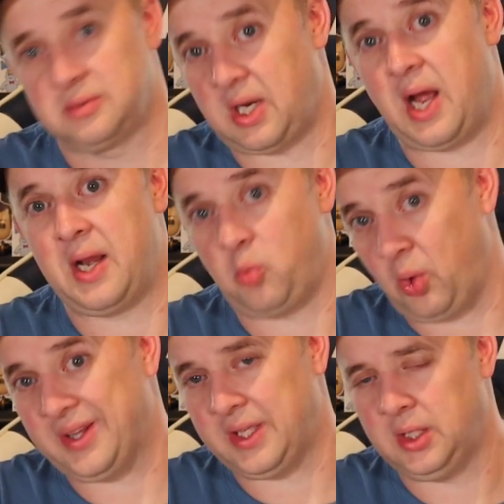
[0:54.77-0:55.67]
God
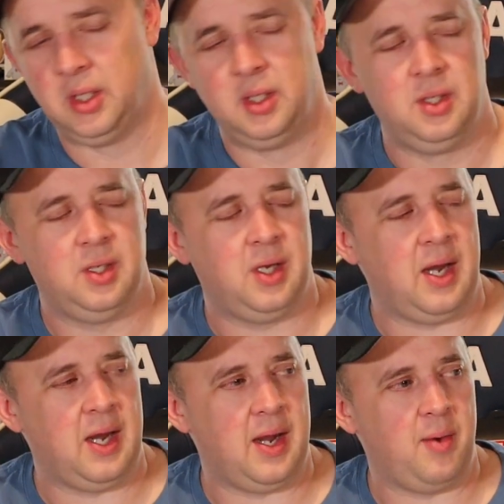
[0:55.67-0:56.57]
willing,
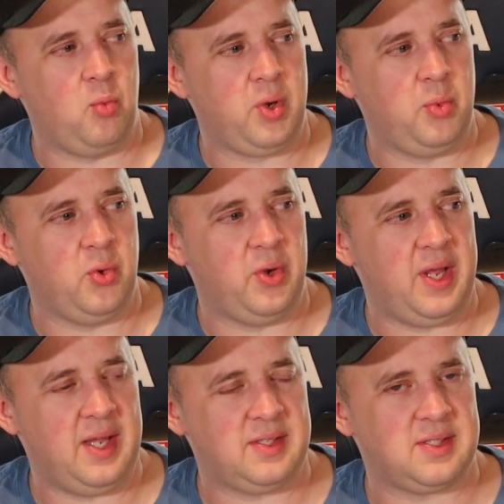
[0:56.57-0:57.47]
um, we will
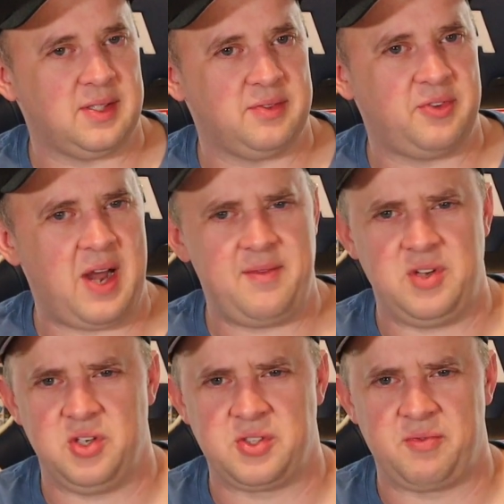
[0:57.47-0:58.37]
hit five
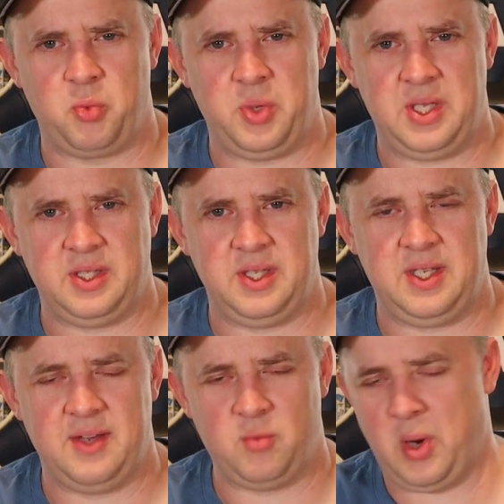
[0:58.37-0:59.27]
years of the weekly
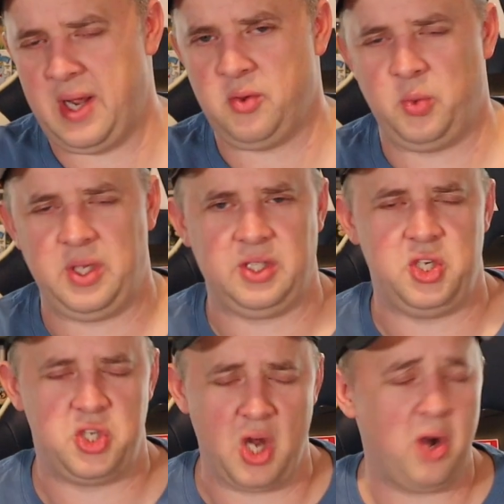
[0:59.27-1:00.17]
giveaway, the weekly
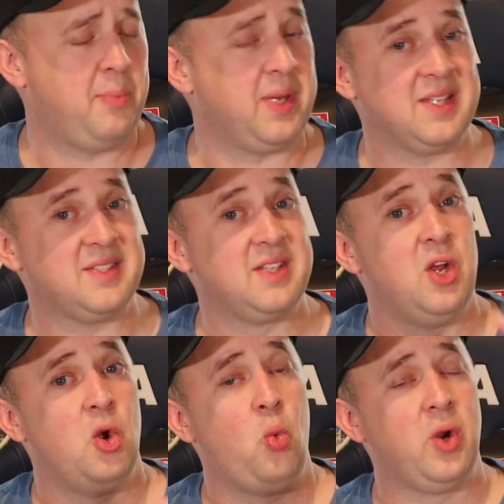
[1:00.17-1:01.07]
show, because
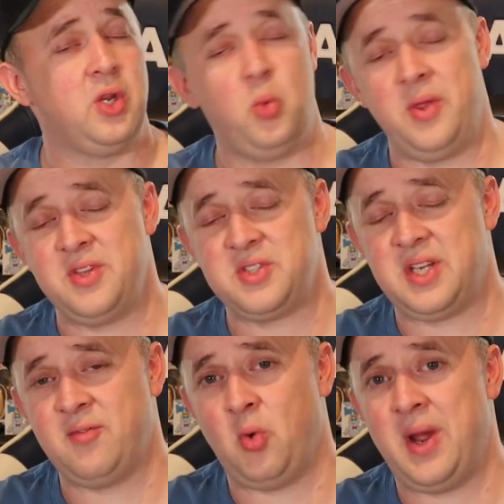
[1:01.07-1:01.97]
where you win this
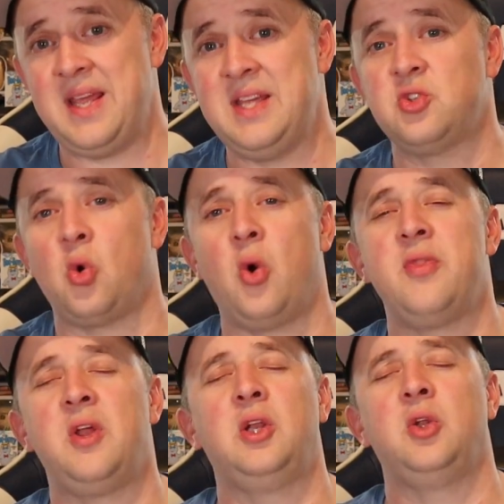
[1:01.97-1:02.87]
giveaway is
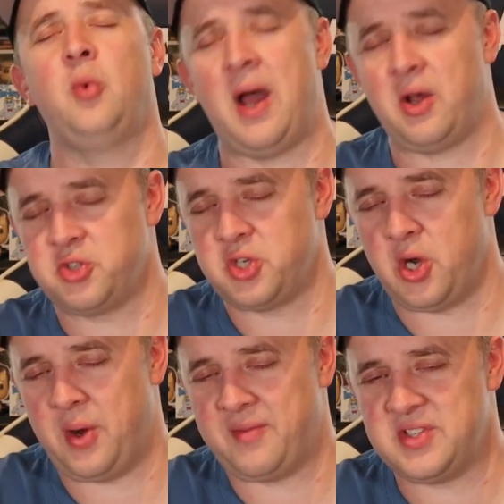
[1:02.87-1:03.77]
on the Luau
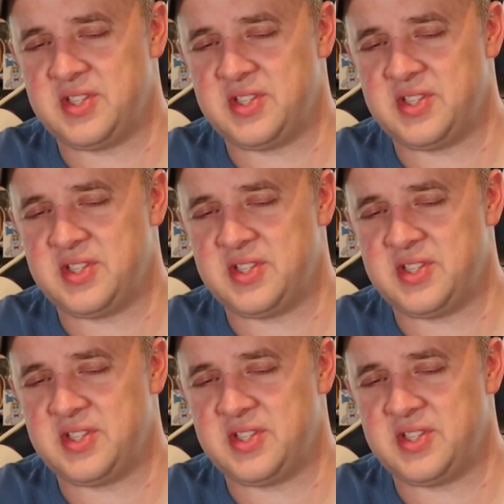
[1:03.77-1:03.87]
Show every